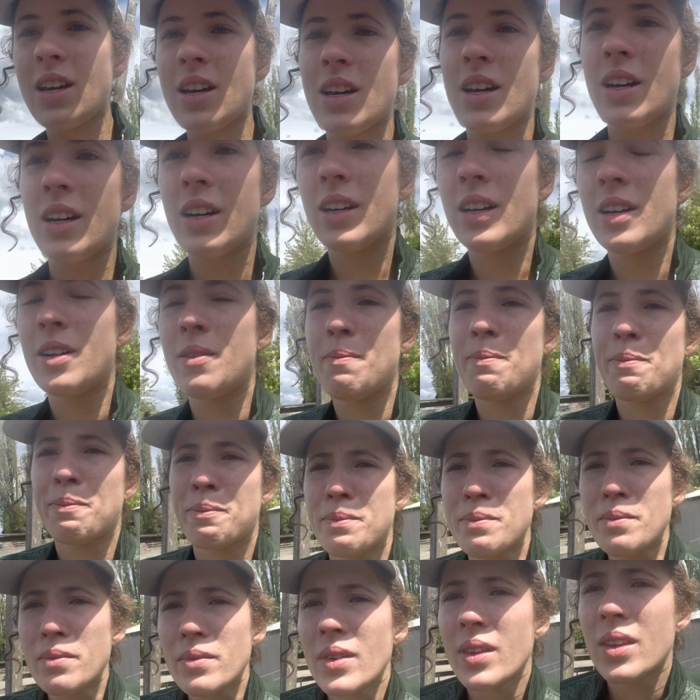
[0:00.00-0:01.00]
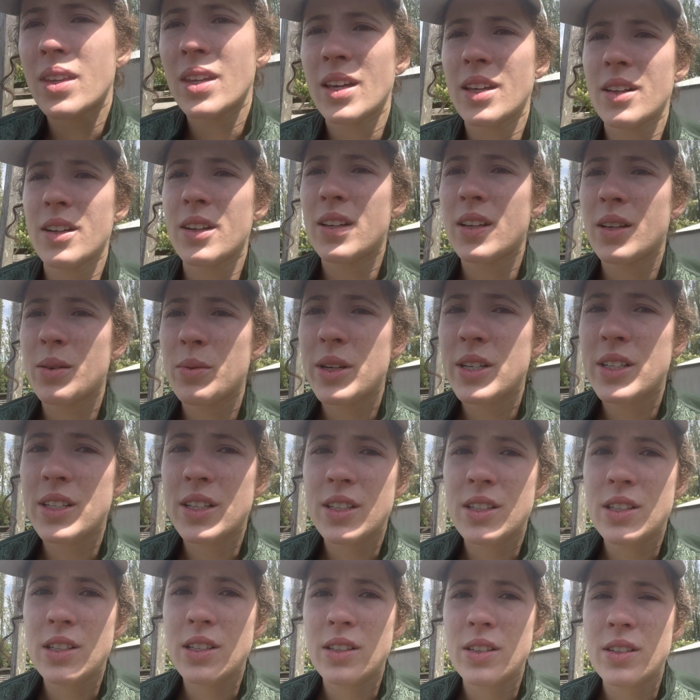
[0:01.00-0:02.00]
The other thing we
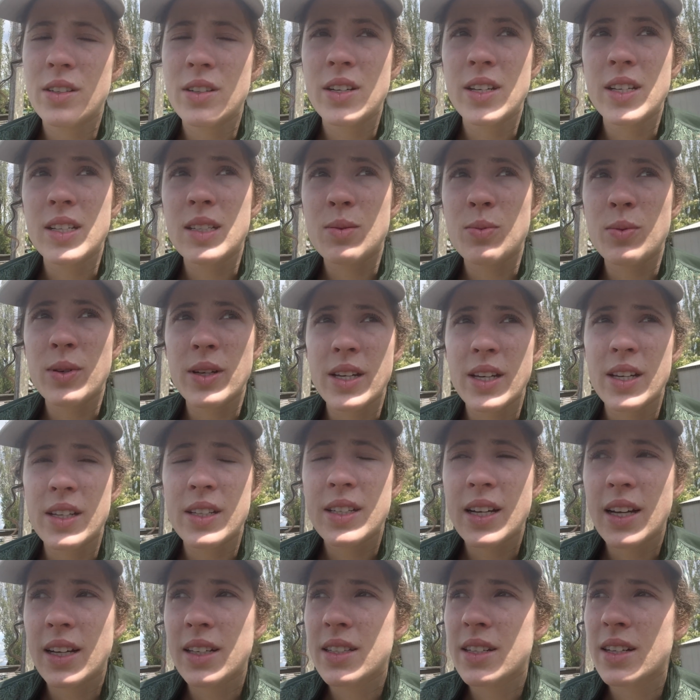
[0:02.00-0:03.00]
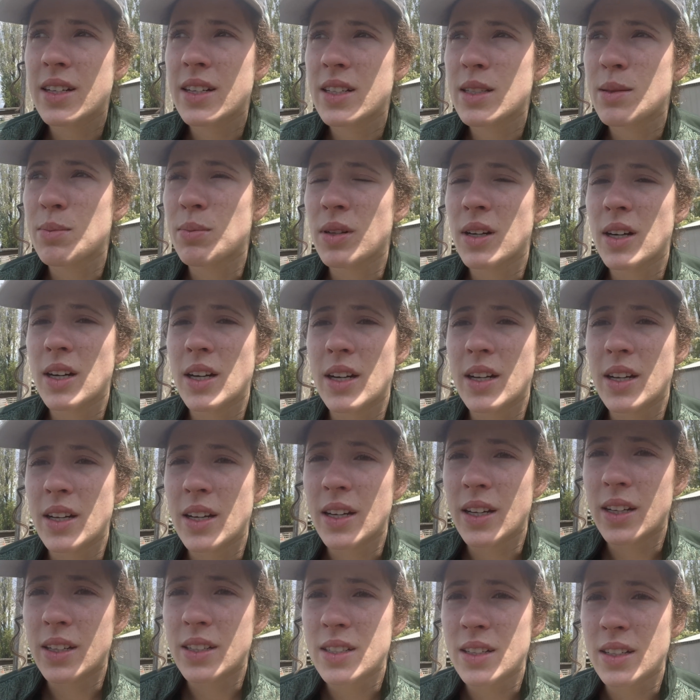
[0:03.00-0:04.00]
did do is we tested his blood
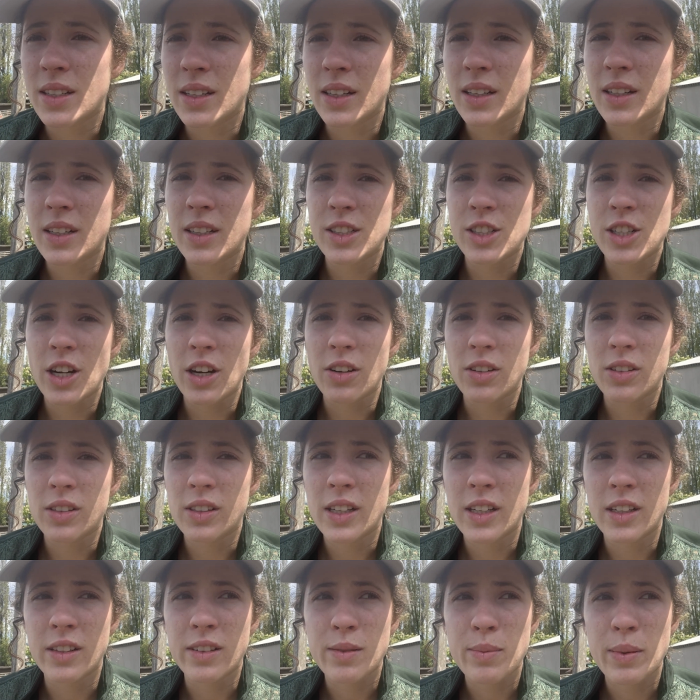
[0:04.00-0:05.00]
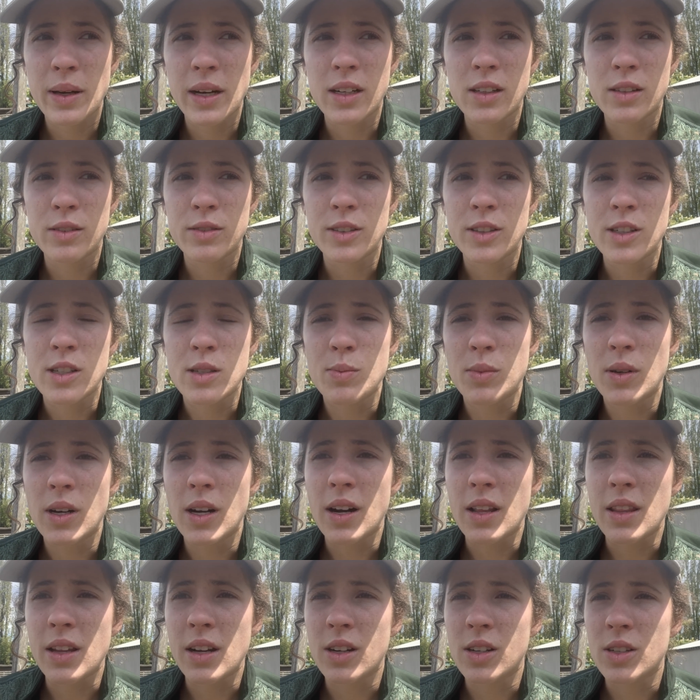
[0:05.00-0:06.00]
and did like a general health panel for his
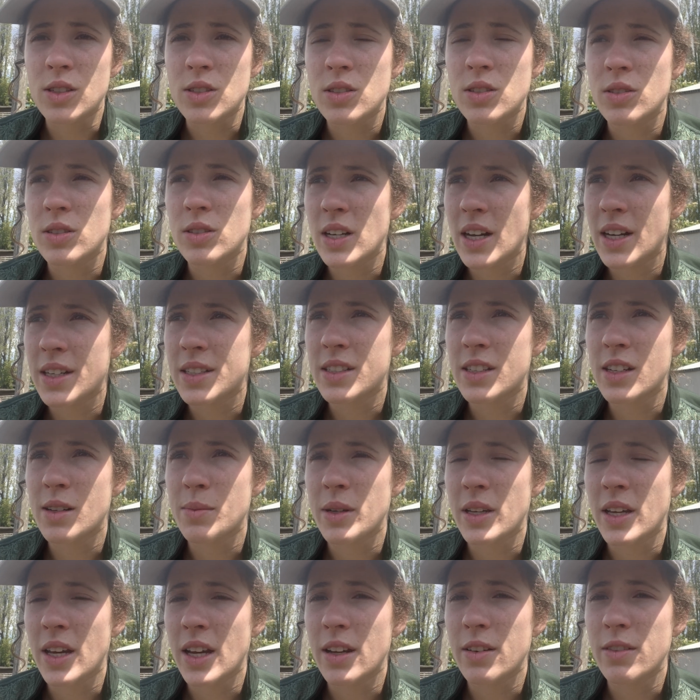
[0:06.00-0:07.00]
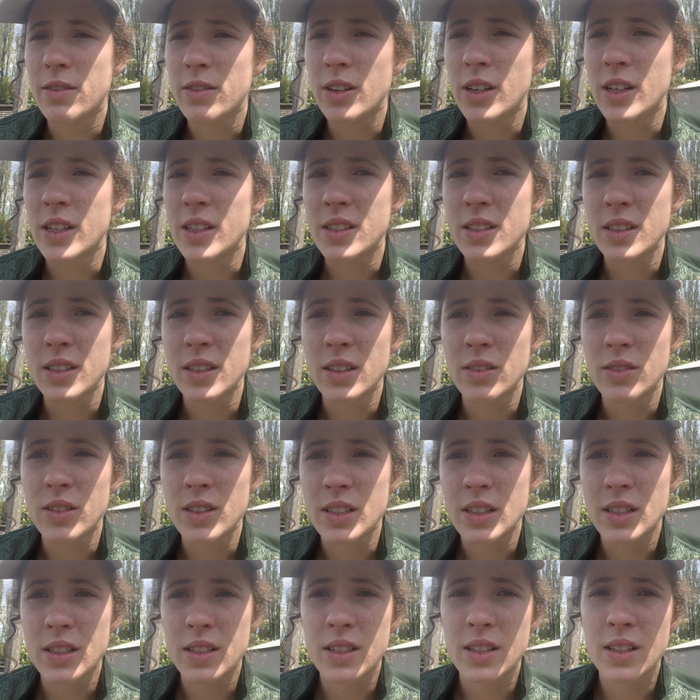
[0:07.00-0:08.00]
blood, and then also tested him again for insulin
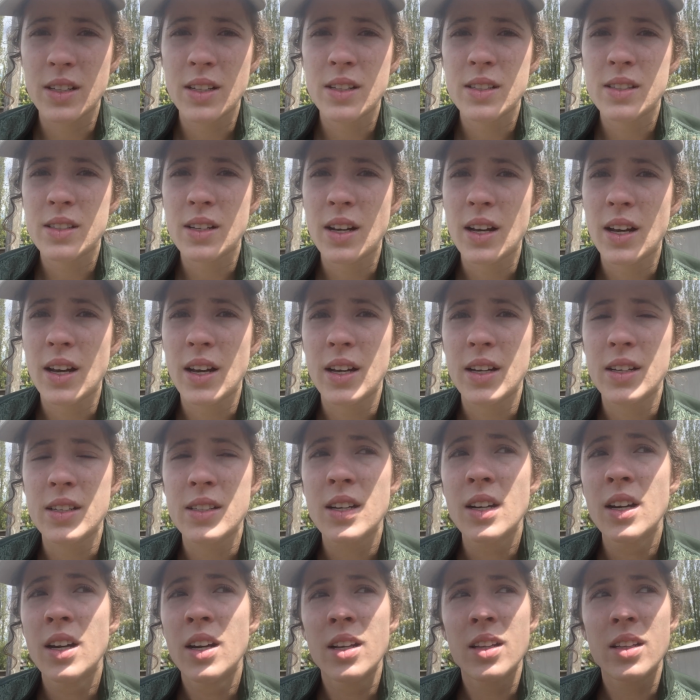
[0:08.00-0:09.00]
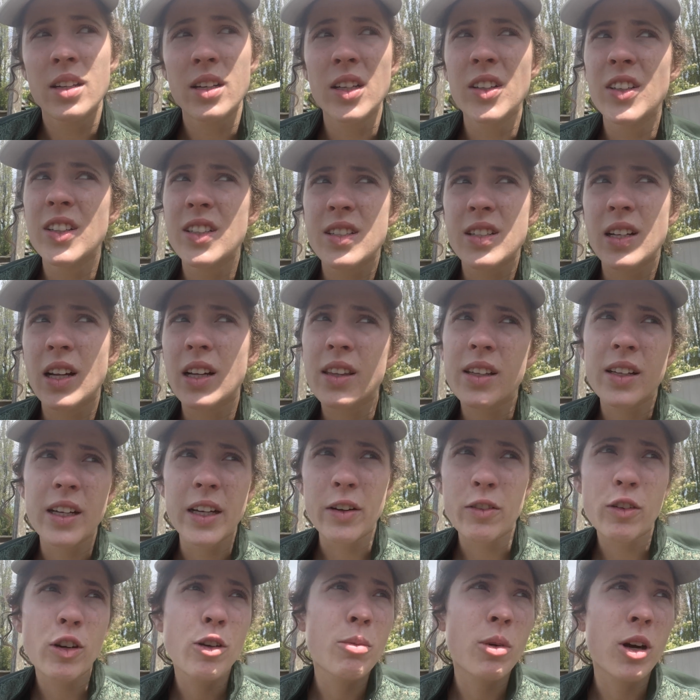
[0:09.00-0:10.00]
resistance, and there was
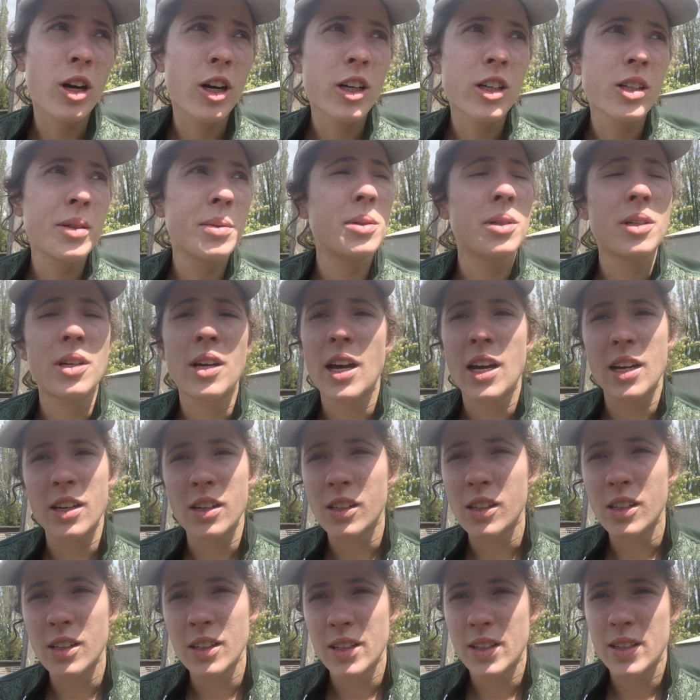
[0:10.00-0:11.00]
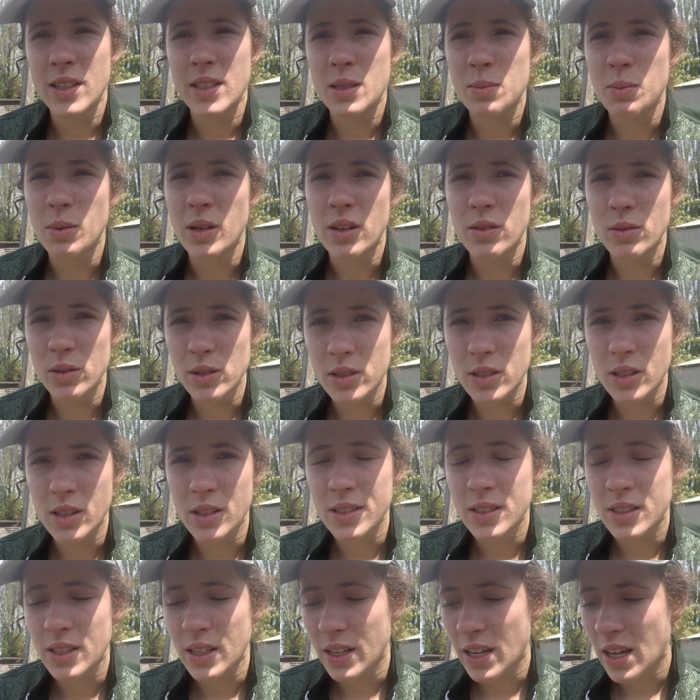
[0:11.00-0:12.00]
nothing remarkable at all in his blood
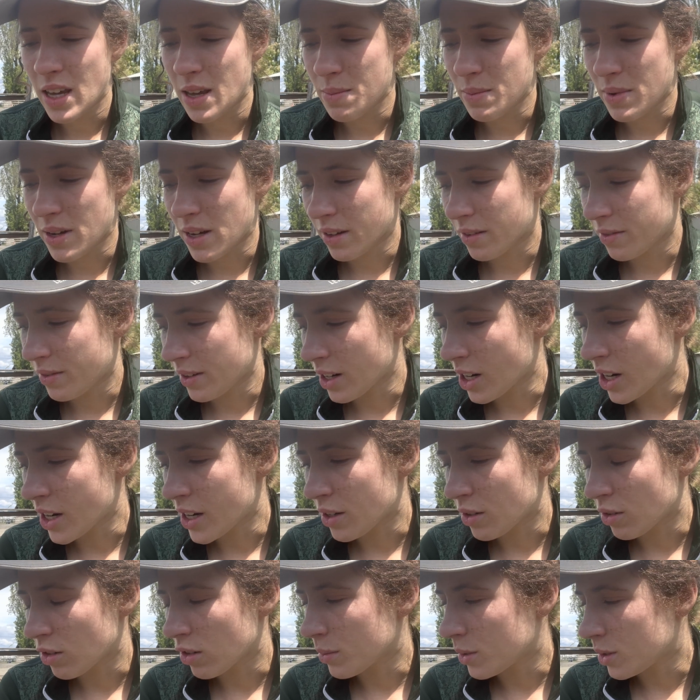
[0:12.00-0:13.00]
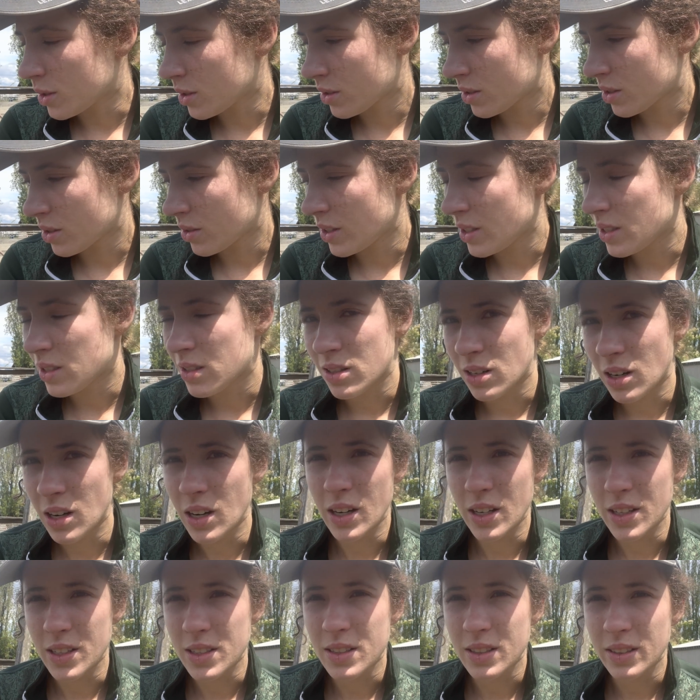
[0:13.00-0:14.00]
results. They came back very normal, so he's not
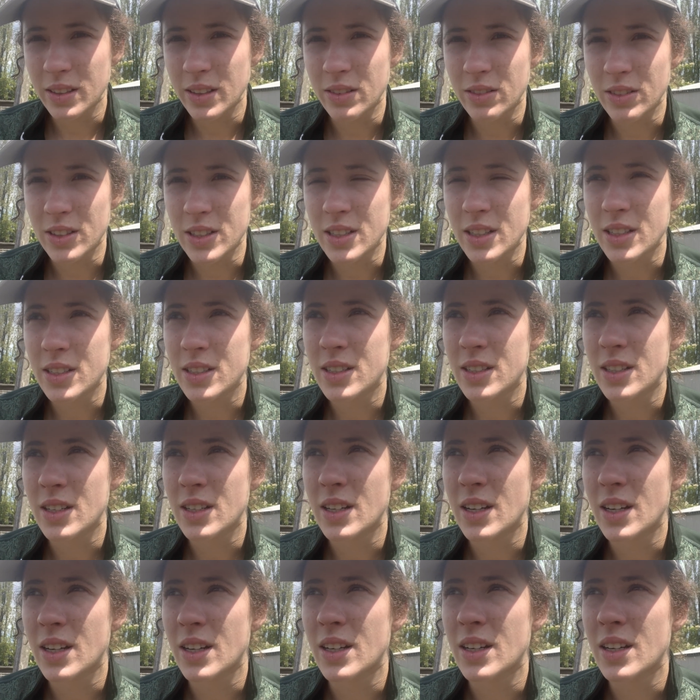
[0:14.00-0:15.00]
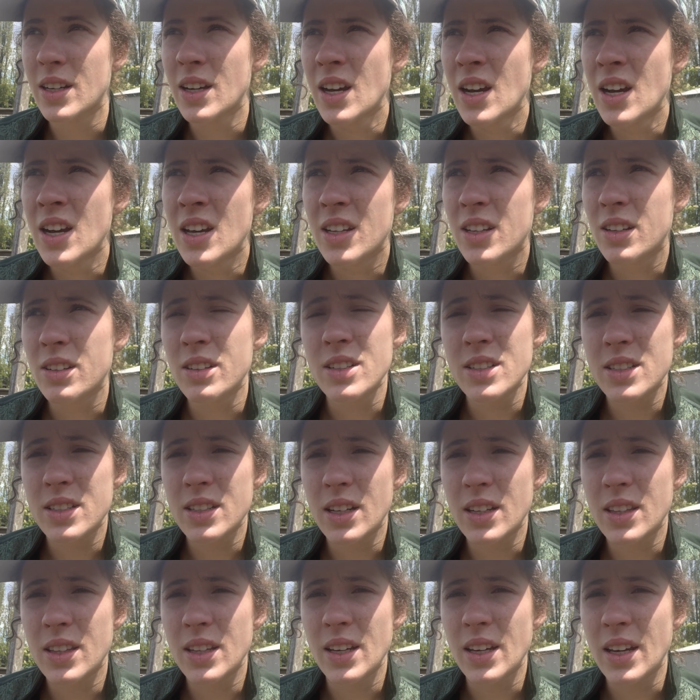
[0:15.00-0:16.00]
insulin resistant, and there was
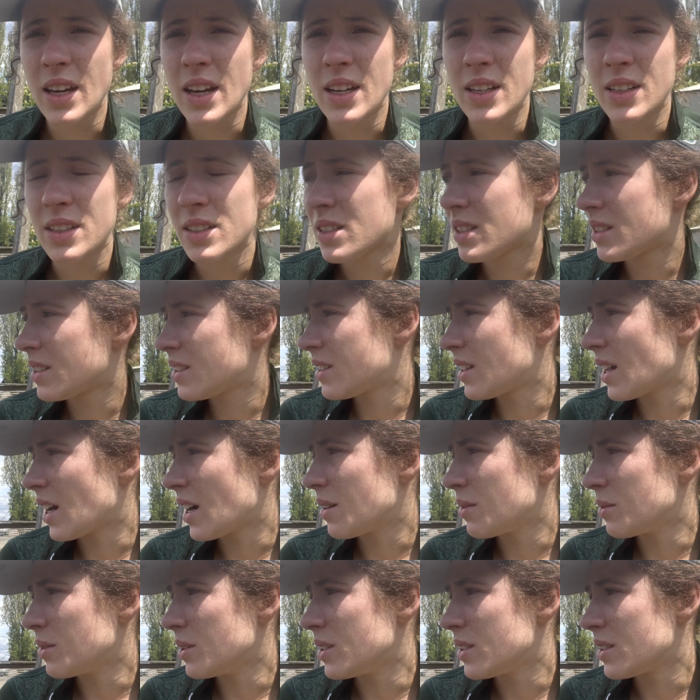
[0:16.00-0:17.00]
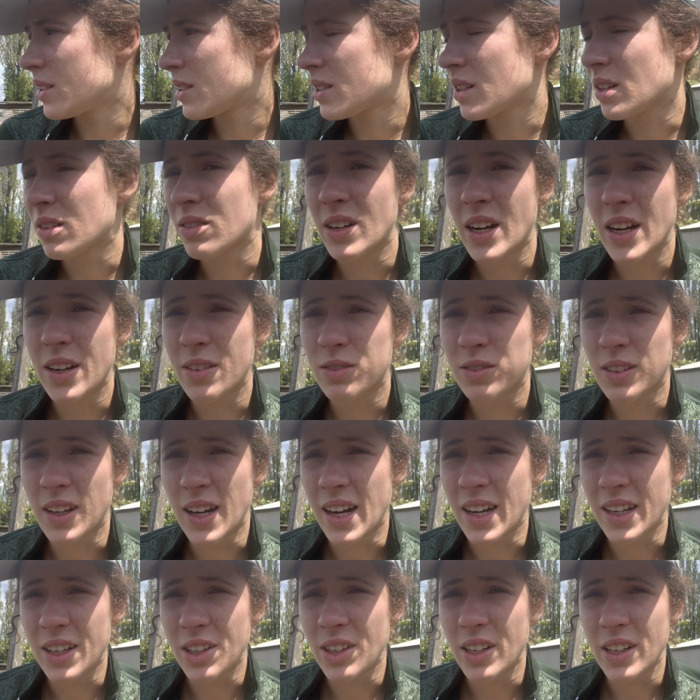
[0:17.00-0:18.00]
nothing else that was a red
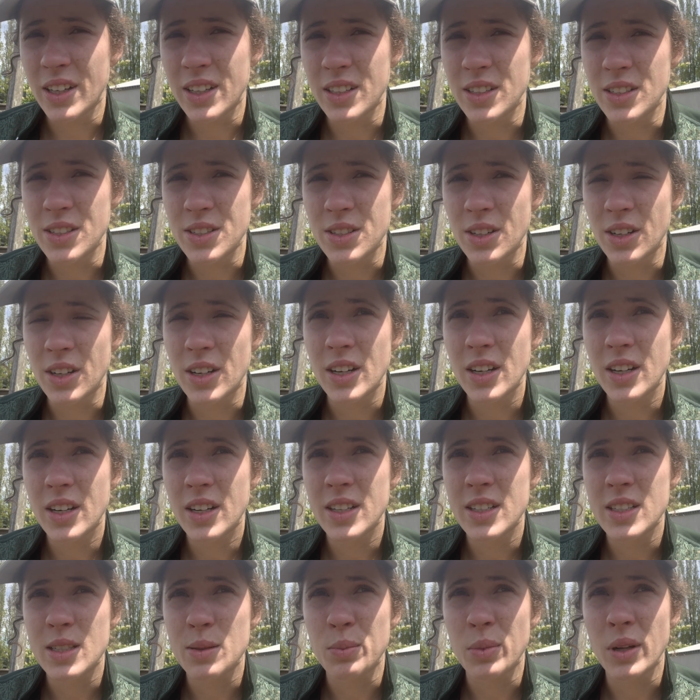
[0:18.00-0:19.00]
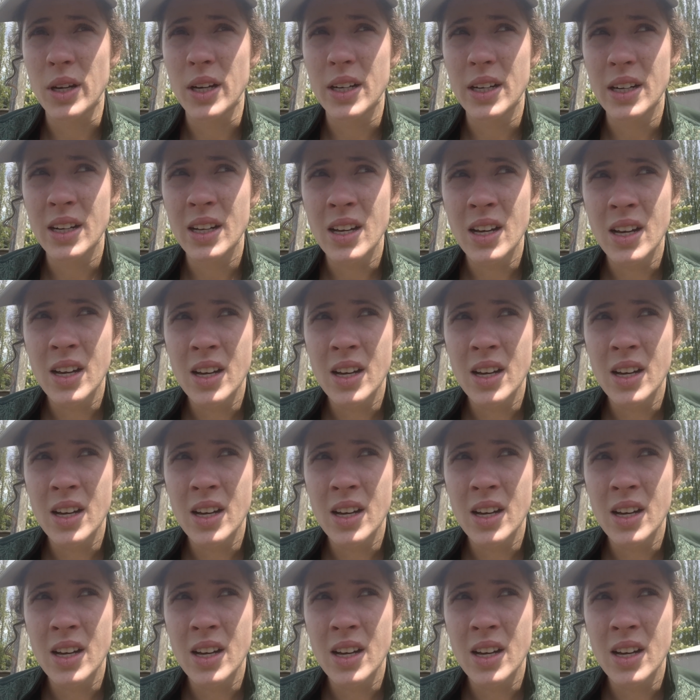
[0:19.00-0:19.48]
flag or a concern in his blood.